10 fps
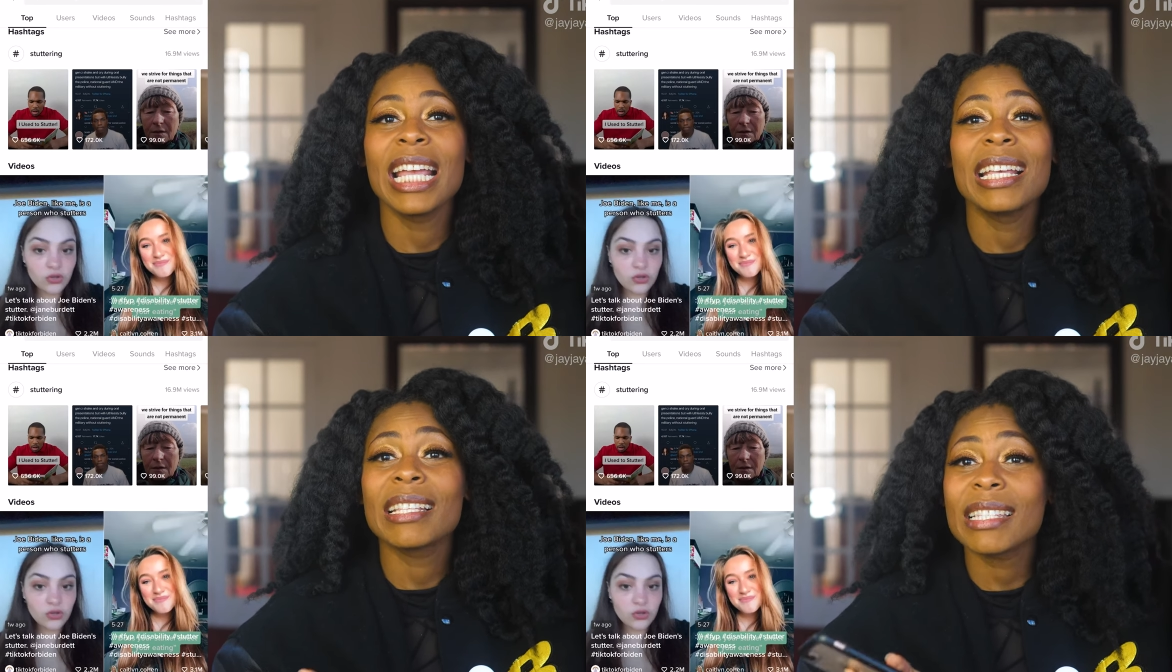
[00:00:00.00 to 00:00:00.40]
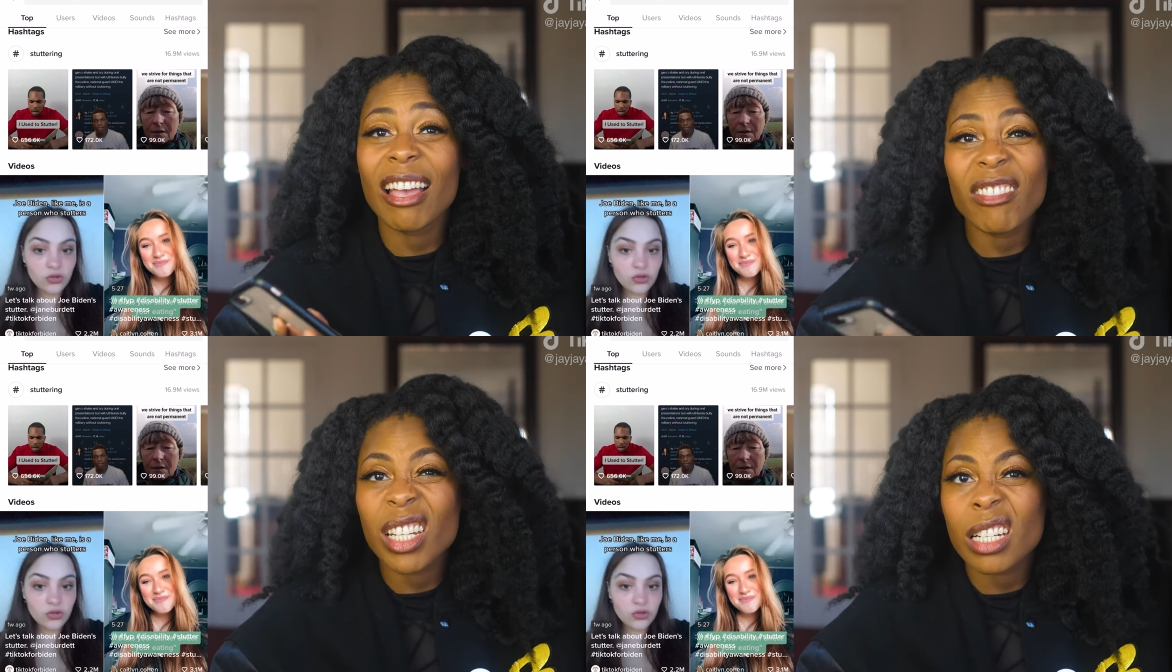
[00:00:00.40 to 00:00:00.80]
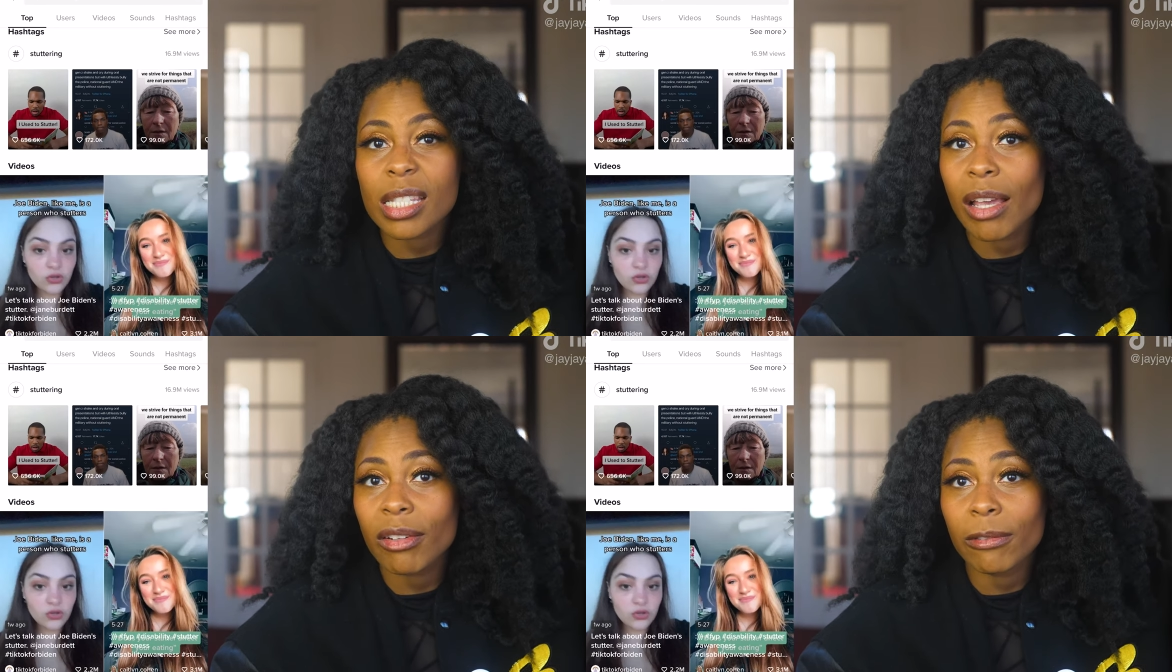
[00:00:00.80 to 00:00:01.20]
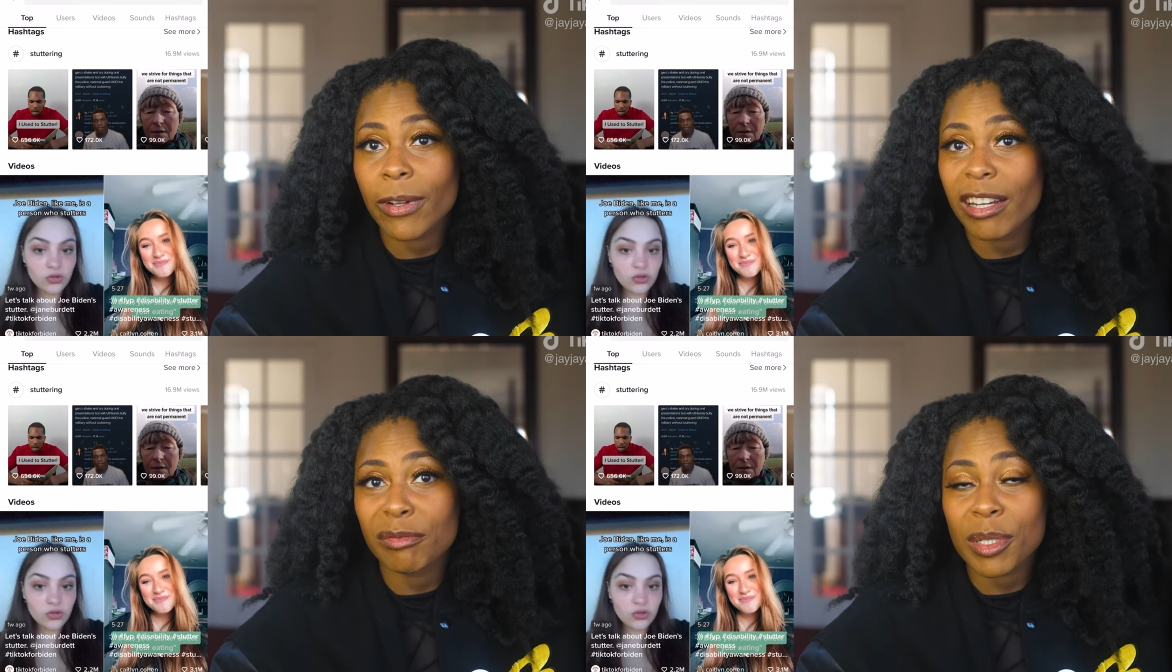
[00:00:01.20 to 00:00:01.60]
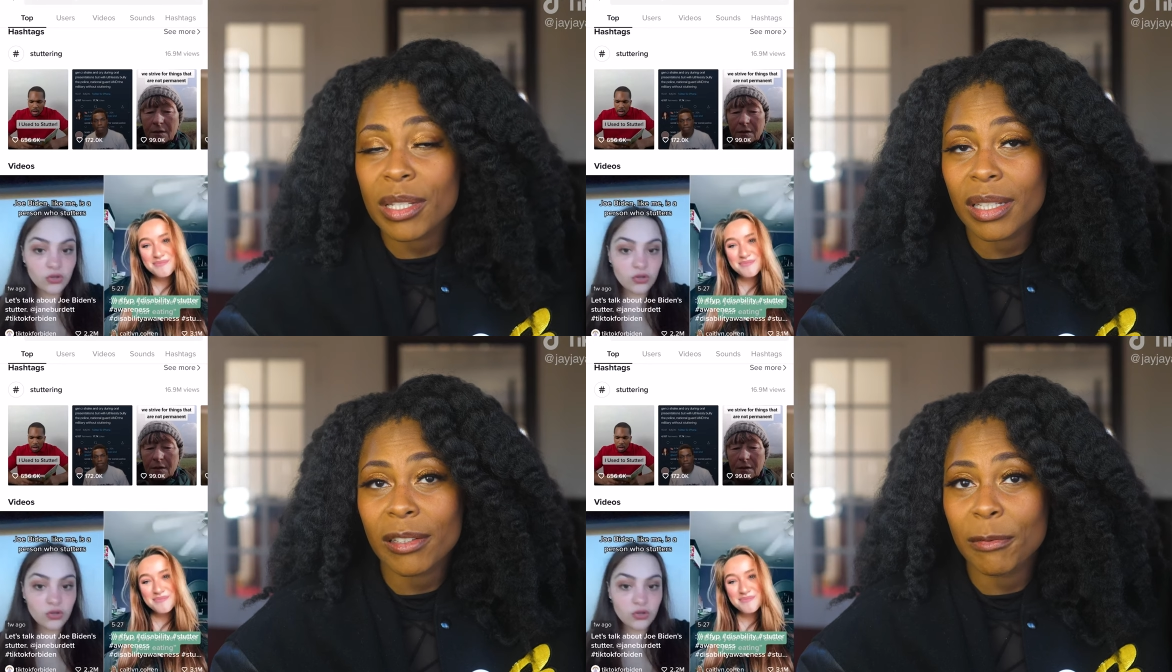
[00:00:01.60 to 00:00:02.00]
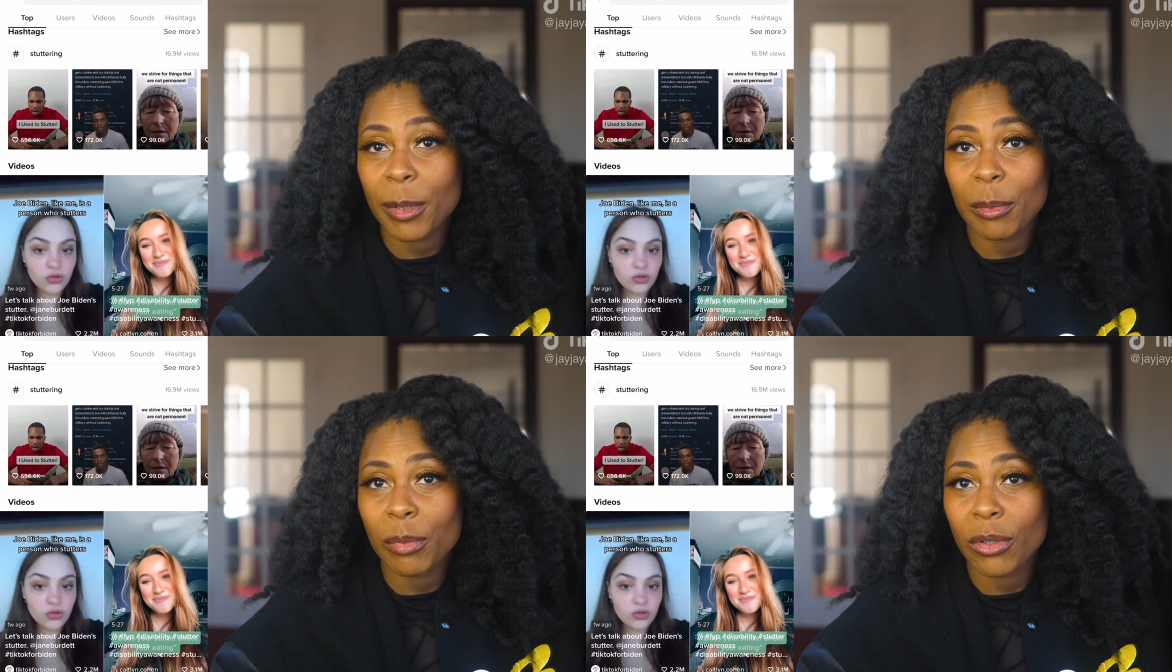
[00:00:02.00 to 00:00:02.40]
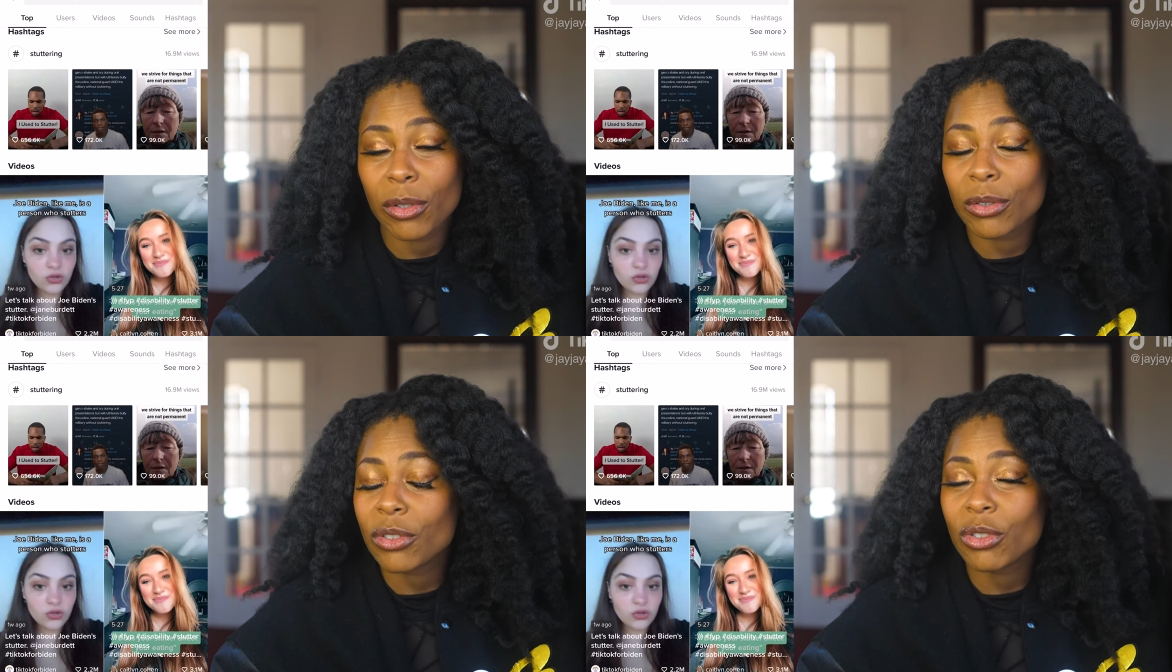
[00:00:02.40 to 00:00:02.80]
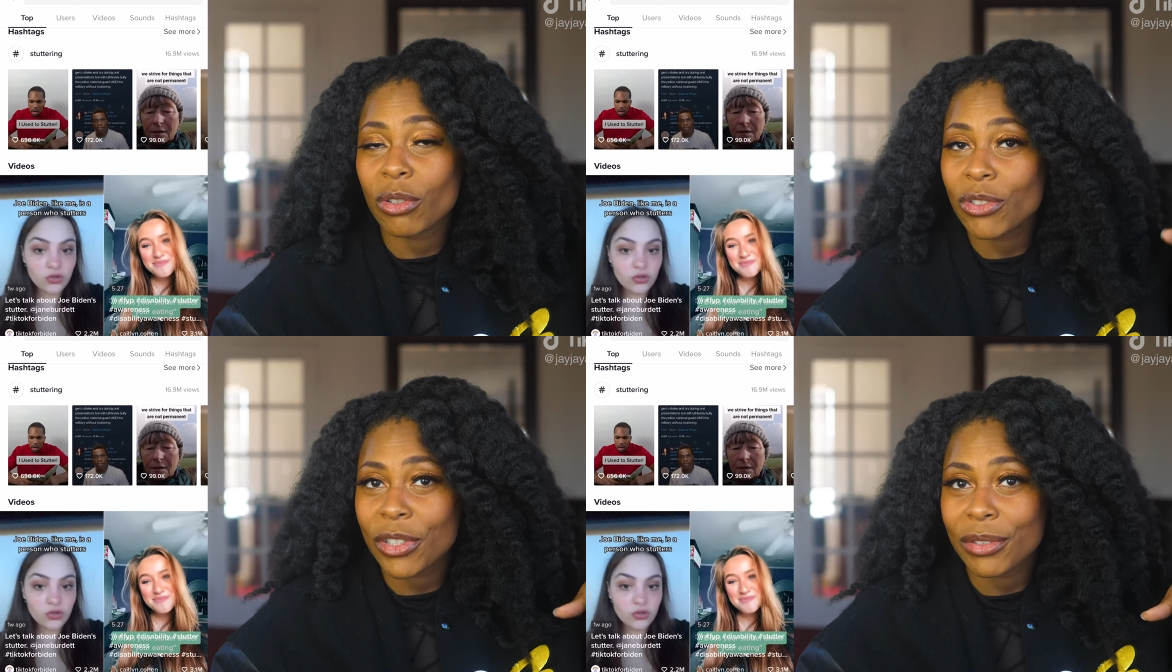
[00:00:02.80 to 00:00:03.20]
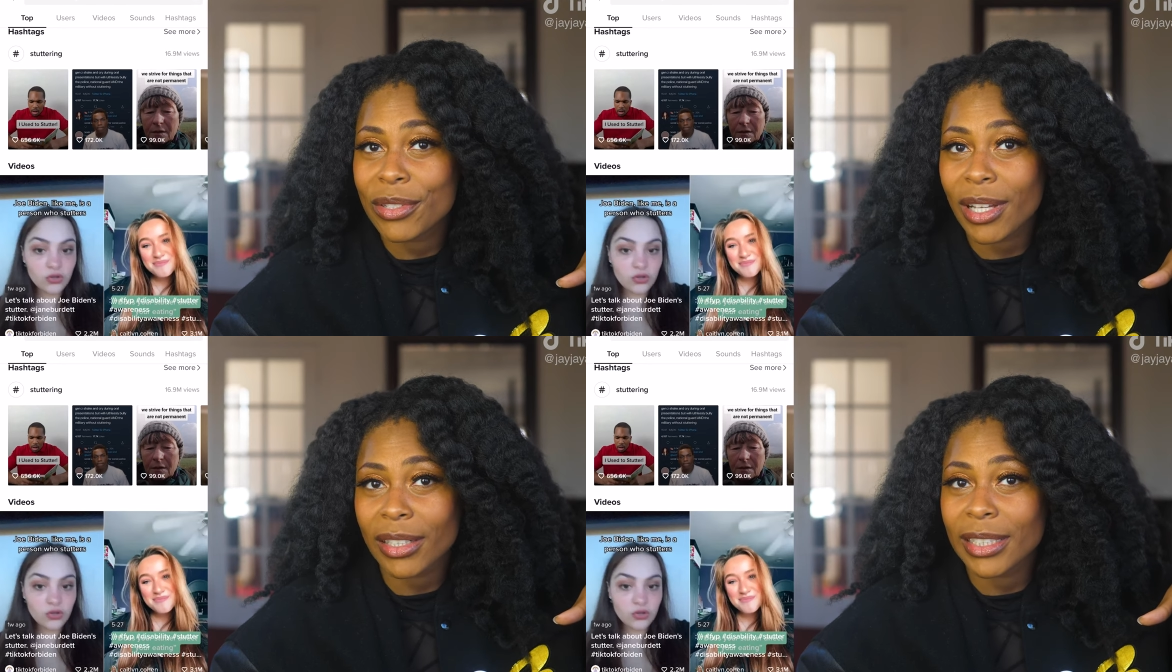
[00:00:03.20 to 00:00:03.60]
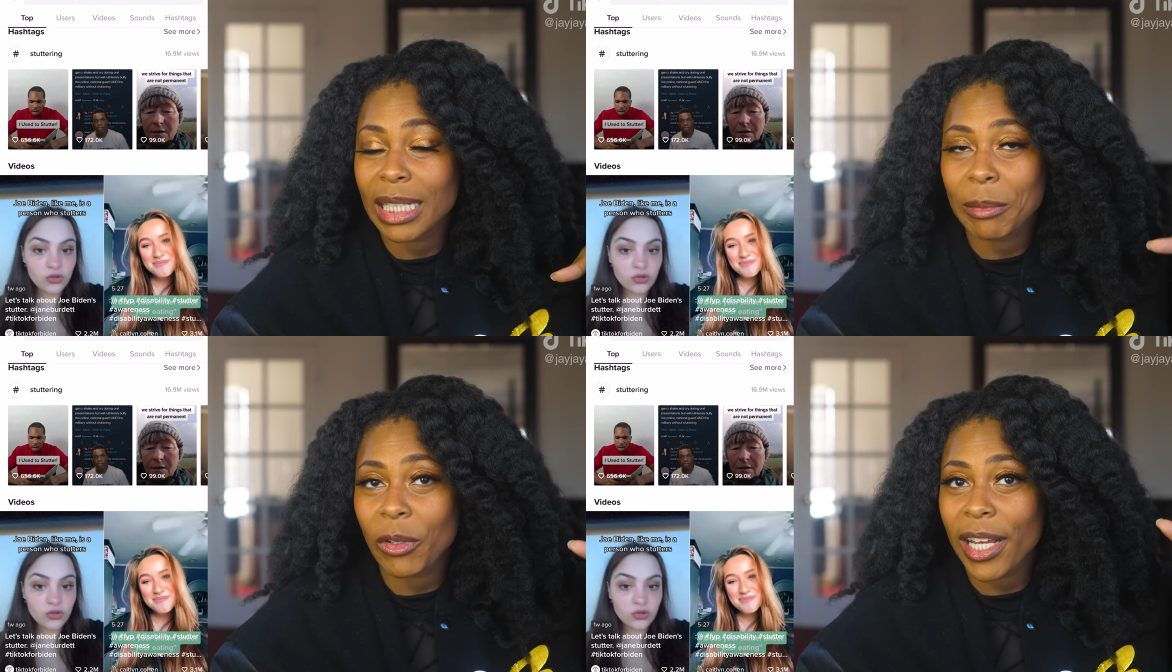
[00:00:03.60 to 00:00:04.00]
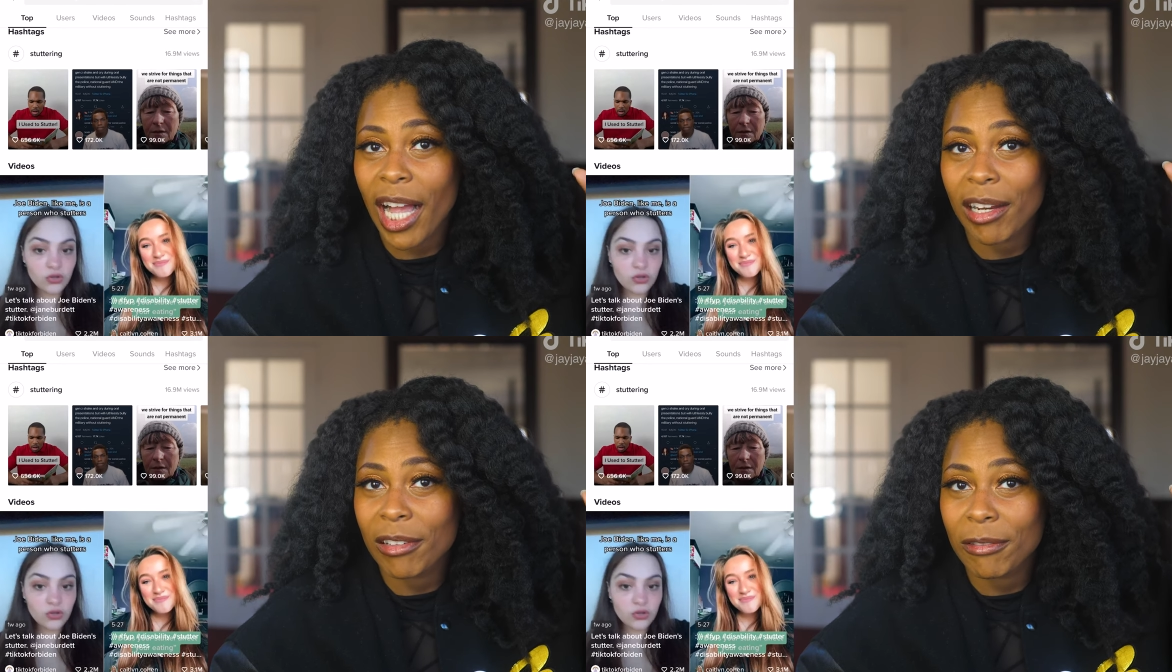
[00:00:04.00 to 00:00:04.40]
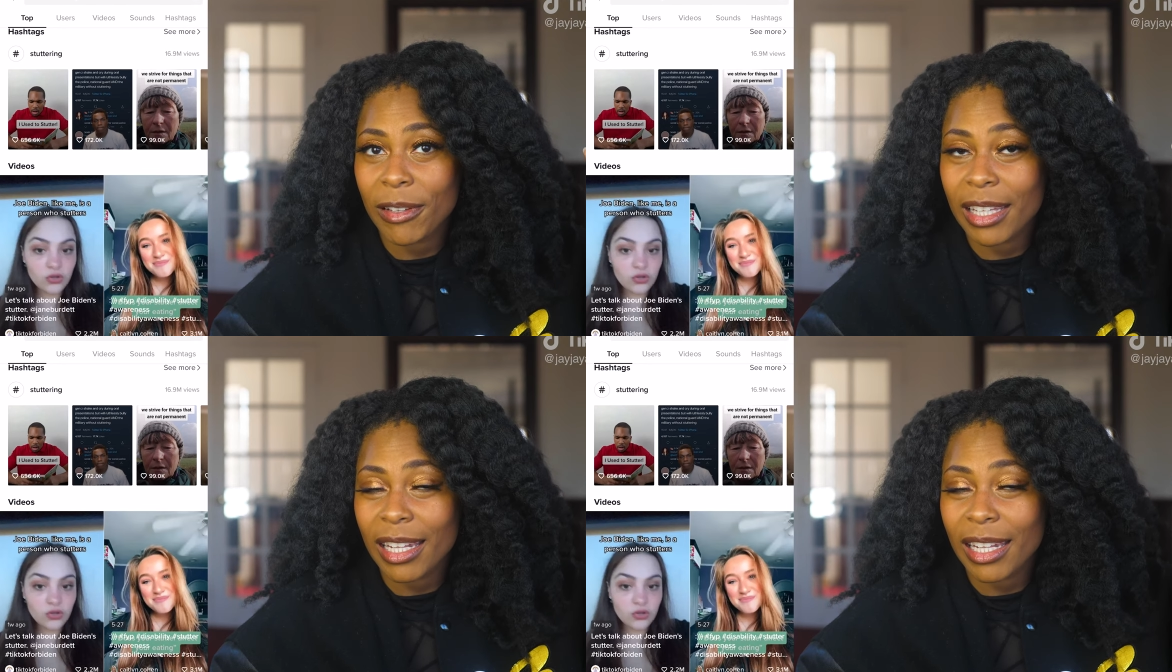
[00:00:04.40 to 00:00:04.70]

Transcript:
Speaker 1: 70 to 75% of people, children who stutter end up growing out of it,